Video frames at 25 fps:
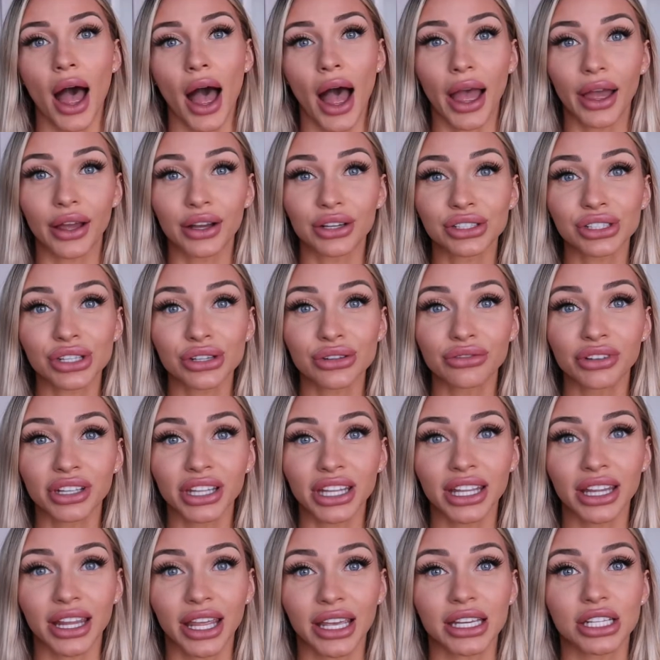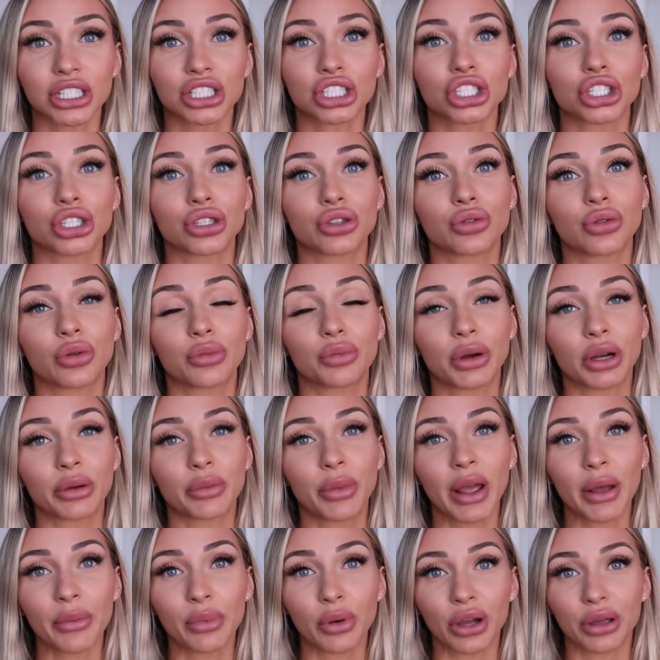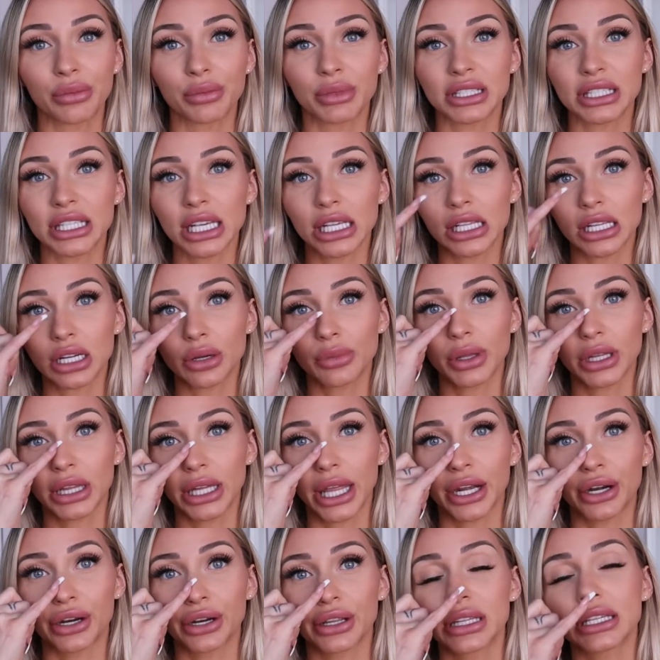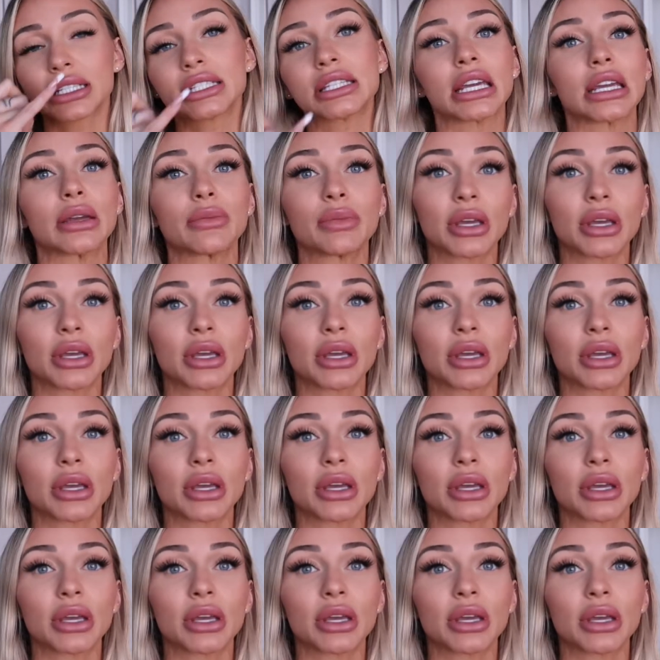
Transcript: I also really like to book my appointments a little bit later in the day,